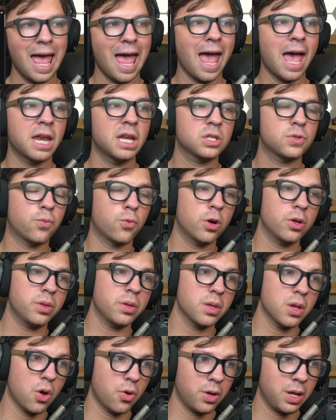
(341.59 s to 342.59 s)
And it's worth
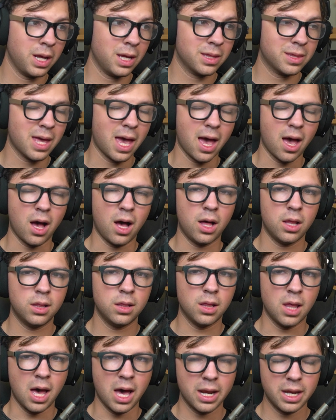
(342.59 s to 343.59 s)
noting that a
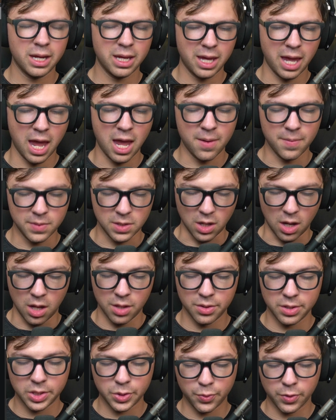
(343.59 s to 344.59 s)
lot of games
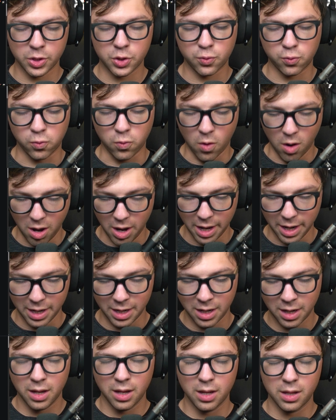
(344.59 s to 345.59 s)
on the Switch
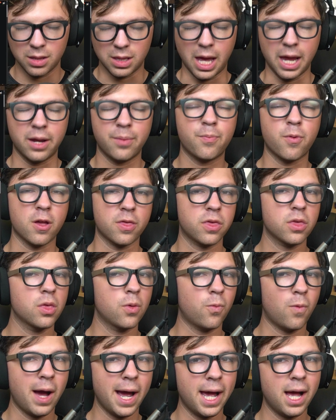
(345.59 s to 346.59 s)
1, like Breath of the
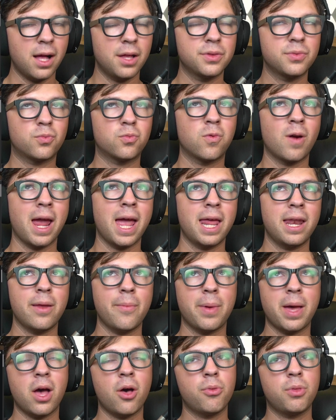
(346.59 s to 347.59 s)
Wild, ran
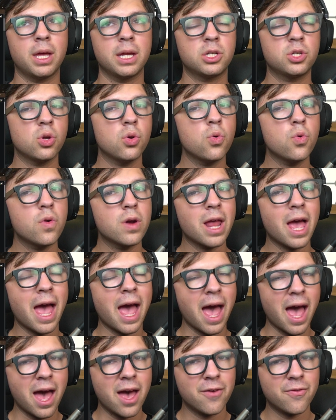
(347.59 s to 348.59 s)
about like
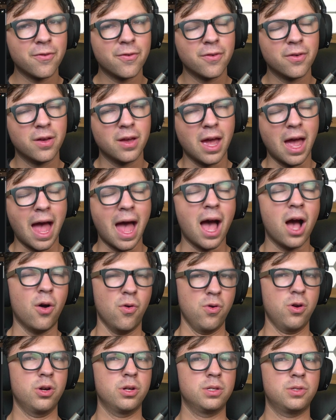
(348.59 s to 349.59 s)
2.5
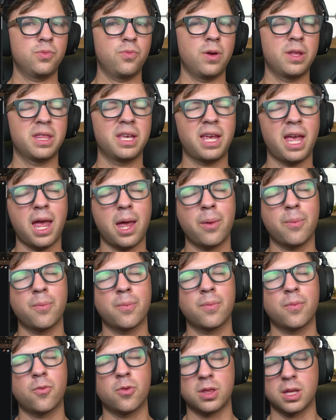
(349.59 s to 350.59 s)
hours when
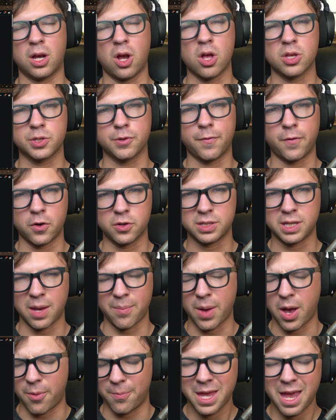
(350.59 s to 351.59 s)
the console first
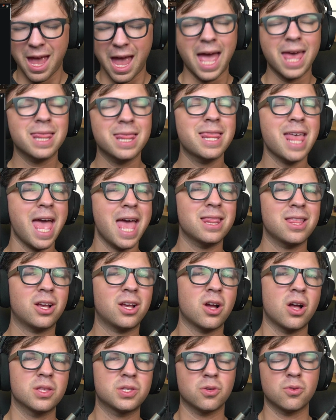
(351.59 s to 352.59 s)
came out. And then the
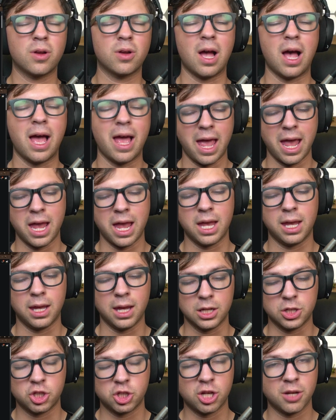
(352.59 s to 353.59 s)
console got
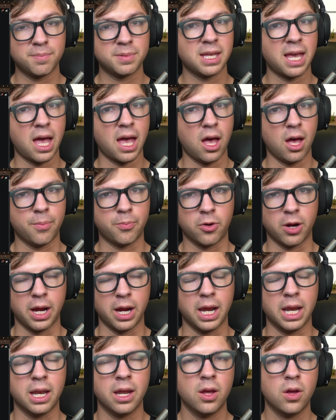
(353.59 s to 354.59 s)
a chipset
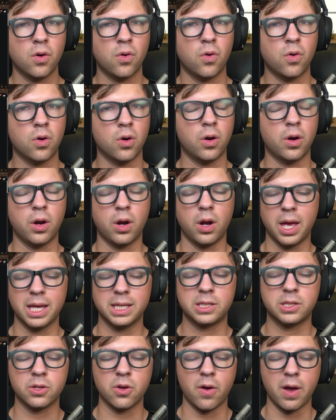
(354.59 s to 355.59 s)
upgrade, or
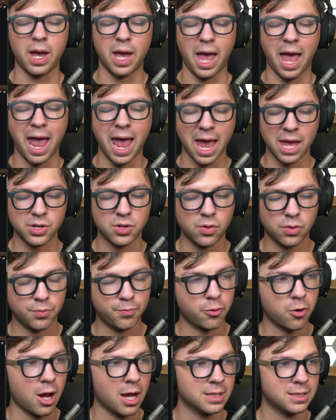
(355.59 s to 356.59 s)
so it handled
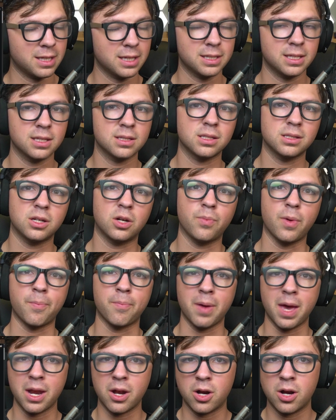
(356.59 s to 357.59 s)
processes a little bit
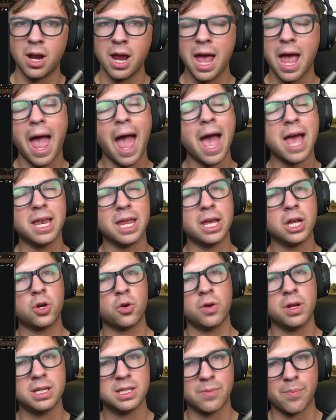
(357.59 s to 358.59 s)
better and
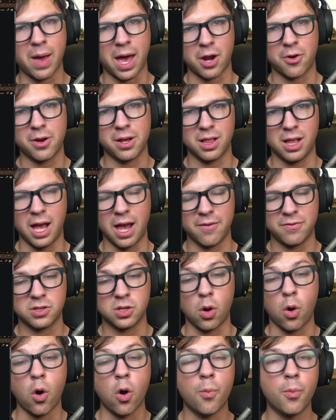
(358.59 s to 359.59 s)
increased battery life
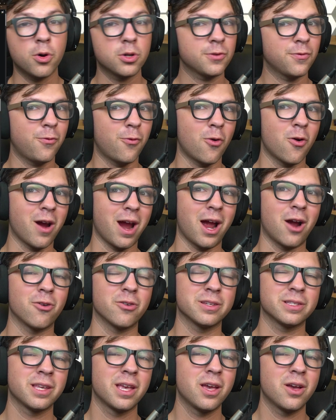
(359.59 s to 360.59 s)
to almost 4
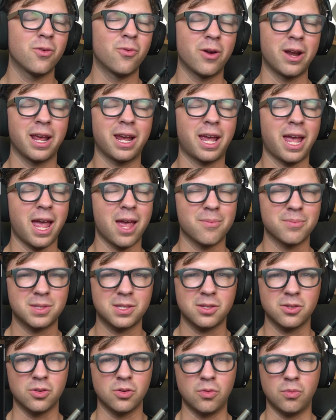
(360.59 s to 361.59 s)
hours when it came
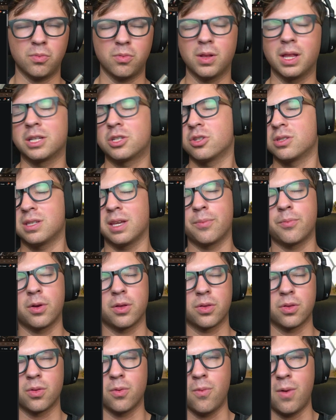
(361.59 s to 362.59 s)
to, let's just say,
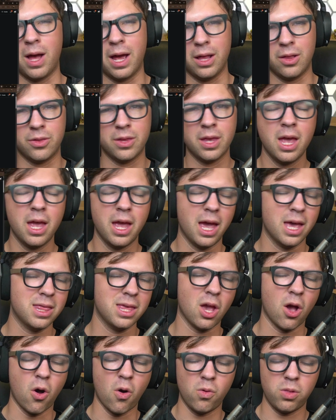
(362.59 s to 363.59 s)
Breath of the Wild. And
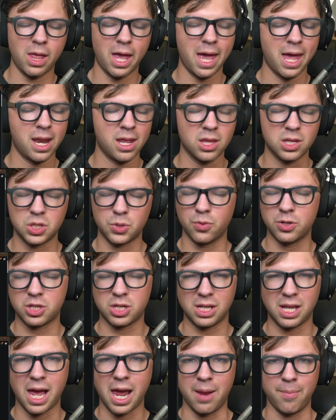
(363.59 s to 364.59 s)
the OLED and the Switch
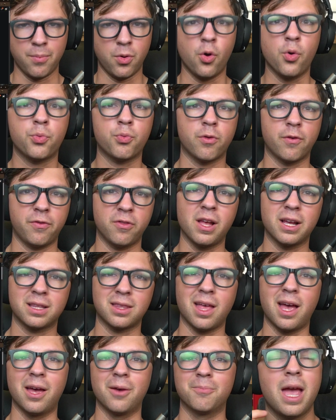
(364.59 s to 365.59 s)
Lite both reflect
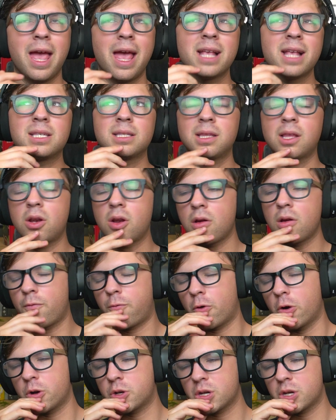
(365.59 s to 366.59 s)
that. It's a little
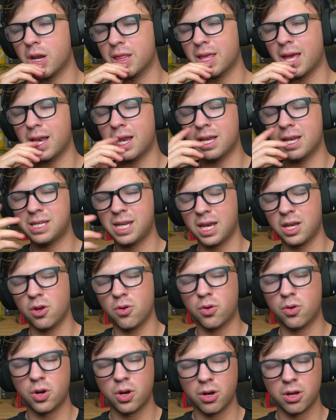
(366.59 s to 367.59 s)
unfortunate that
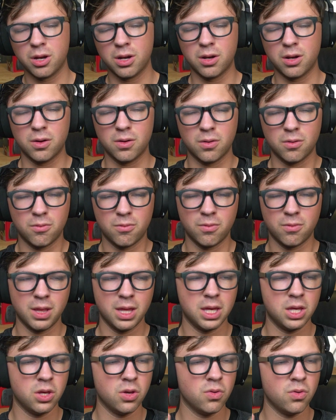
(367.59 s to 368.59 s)
Nintendo couldn't
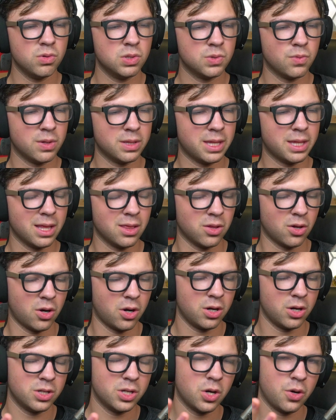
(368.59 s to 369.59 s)
really use what they
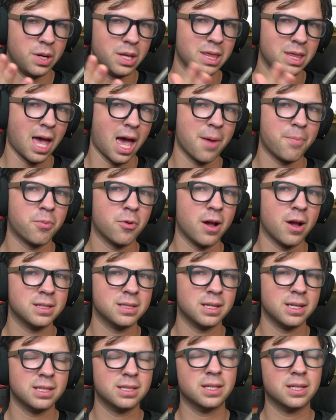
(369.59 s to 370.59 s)
learned during that
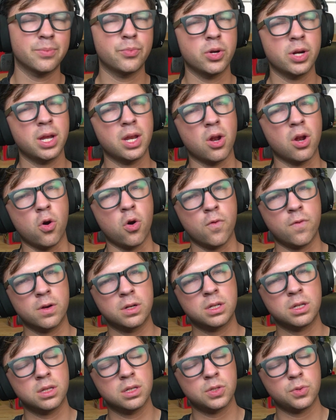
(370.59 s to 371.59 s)
process and bring it over
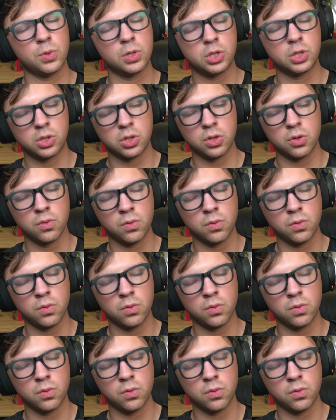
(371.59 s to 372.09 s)
to the Switch 2.